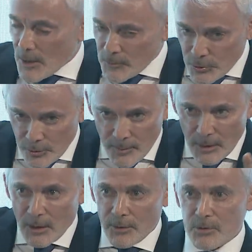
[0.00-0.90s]
I'm sure
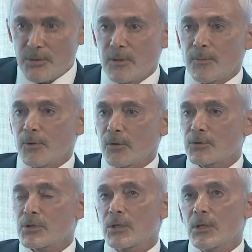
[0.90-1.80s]
many others have been
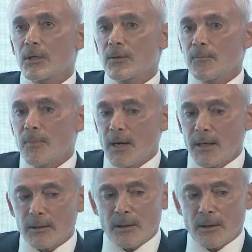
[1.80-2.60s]
approached, by